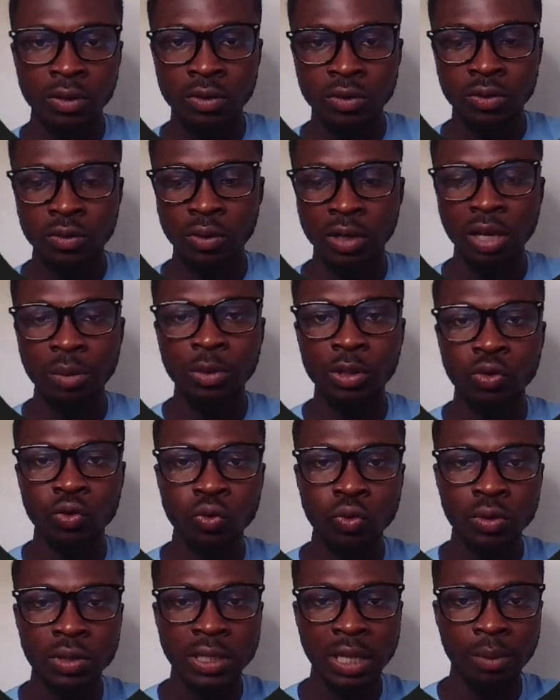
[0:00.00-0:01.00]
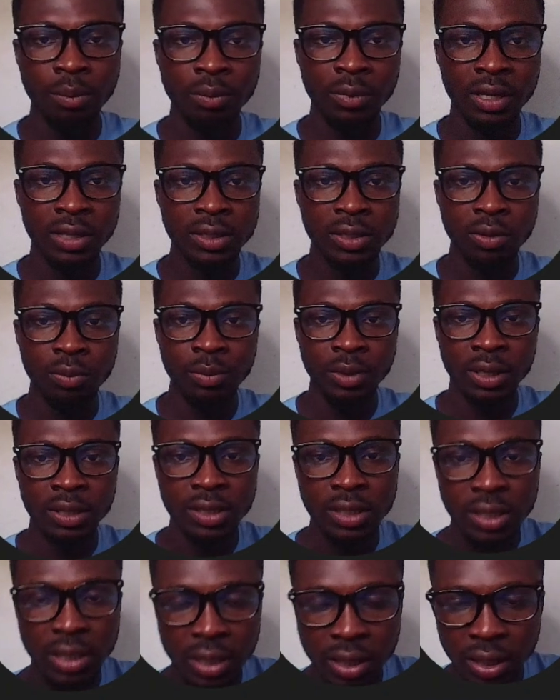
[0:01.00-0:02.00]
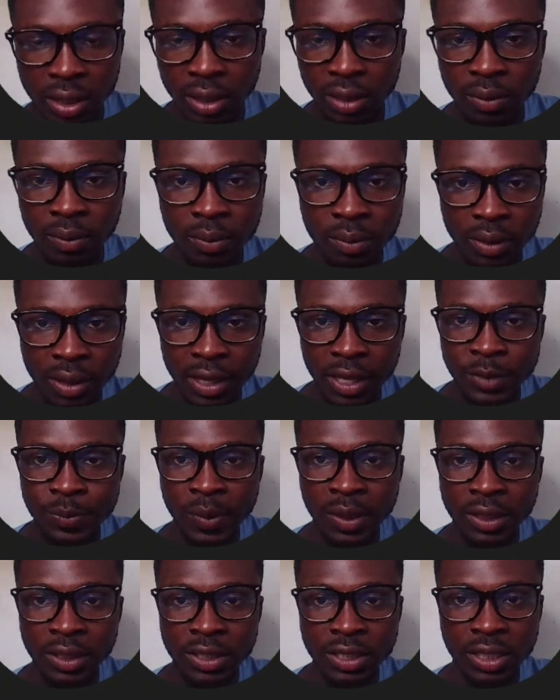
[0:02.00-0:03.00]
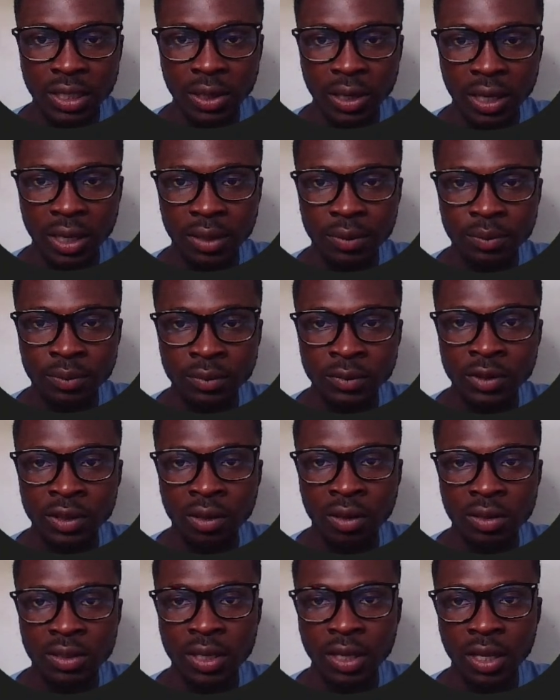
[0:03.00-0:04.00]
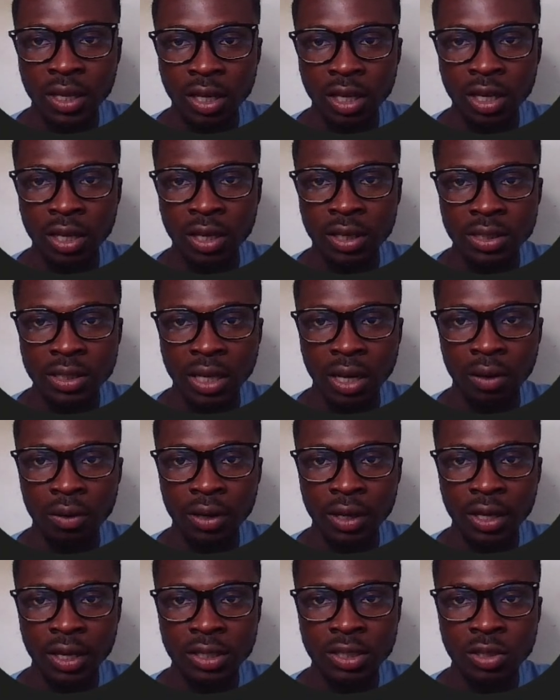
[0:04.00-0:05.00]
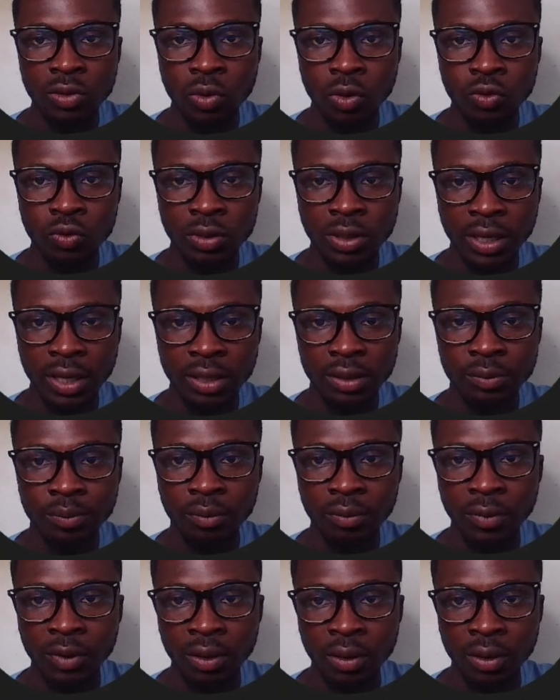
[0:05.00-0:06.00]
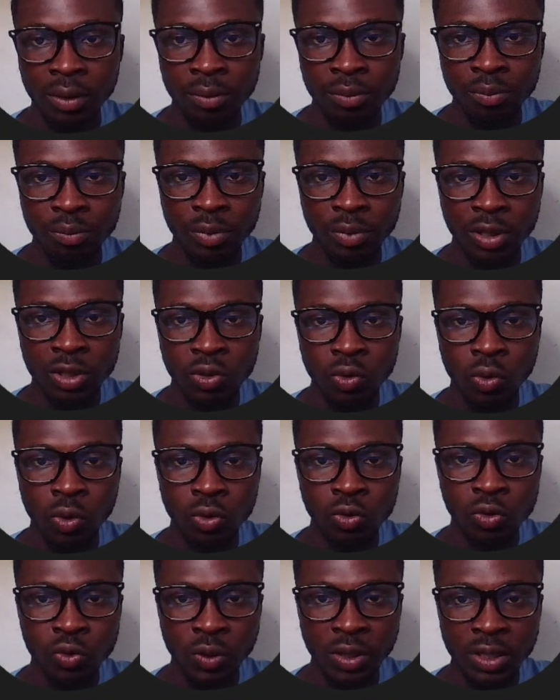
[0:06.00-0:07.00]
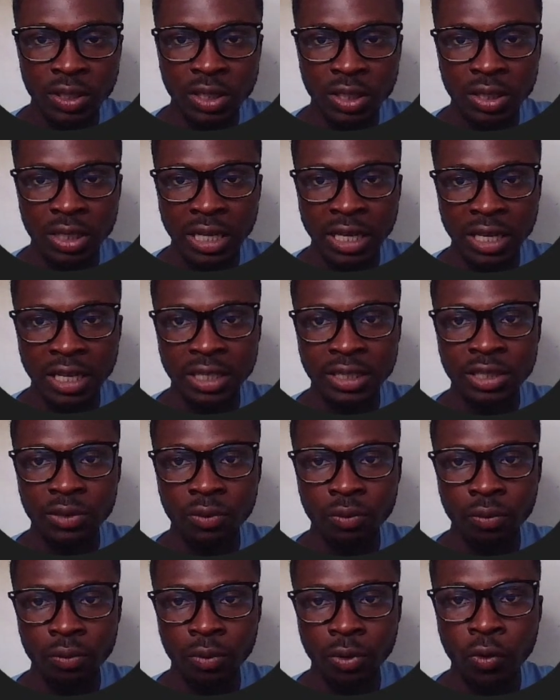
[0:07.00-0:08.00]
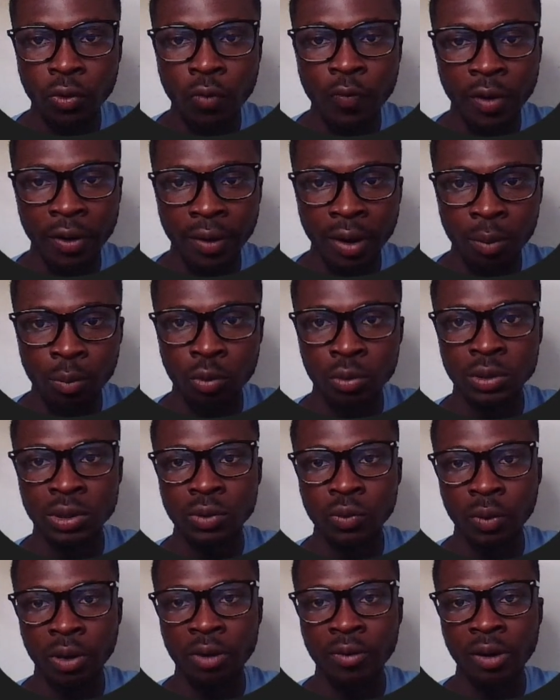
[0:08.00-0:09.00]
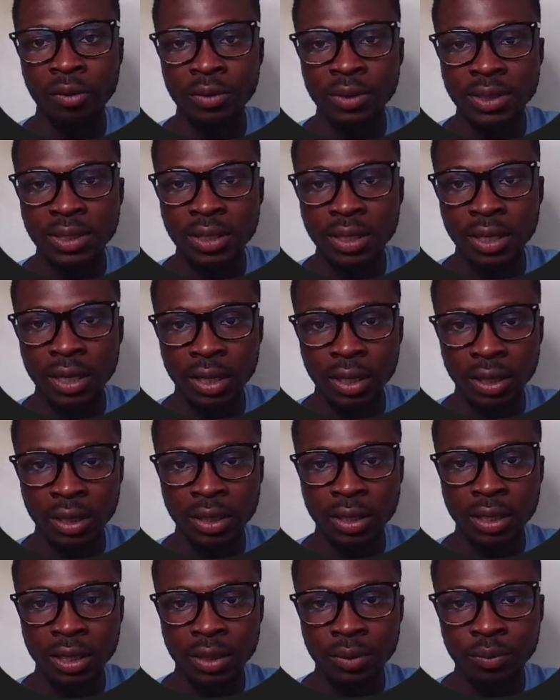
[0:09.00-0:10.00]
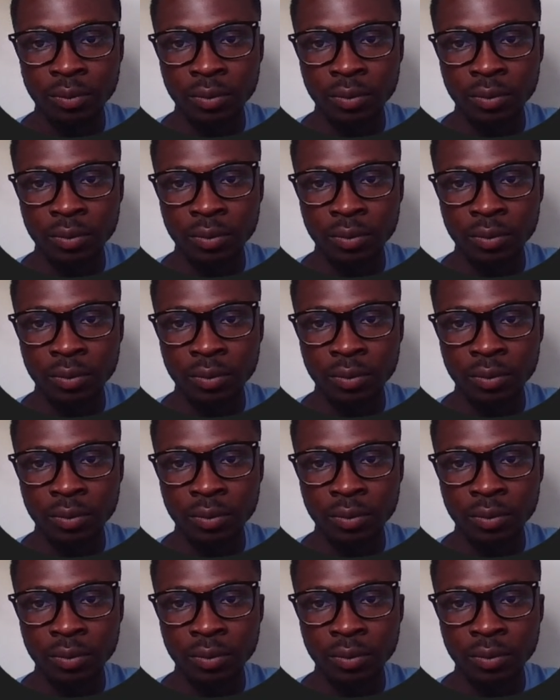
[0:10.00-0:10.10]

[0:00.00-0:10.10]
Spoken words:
So let me do some little bit explanation here. I'll say A is equal to 10, B is equal to 20, and we know variables. Wherever we see A,